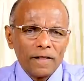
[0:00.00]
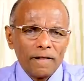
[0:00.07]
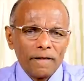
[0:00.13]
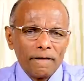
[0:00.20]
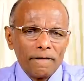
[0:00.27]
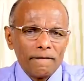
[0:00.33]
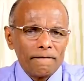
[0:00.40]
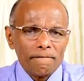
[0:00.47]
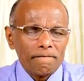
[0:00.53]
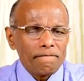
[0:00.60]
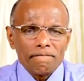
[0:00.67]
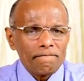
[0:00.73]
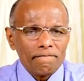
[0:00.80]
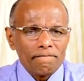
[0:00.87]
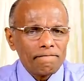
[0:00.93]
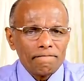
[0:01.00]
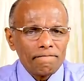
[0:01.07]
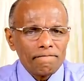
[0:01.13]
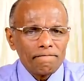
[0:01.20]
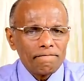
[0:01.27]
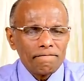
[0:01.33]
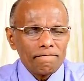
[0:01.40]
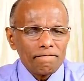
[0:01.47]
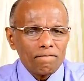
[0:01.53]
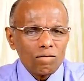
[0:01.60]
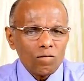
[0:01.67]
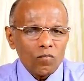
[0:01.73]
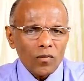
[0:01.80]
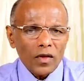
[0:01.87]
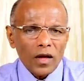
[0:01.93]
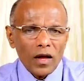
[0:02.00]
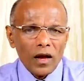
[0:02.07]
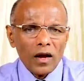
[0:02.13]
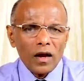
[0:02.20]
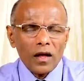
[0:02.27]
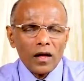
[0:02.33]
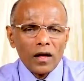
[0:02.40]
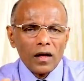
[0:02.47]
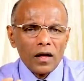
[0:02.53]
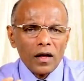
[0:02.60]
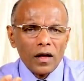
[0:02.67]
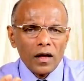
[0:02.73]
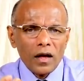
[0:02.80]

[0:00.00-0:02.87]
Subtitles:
(no one is talking)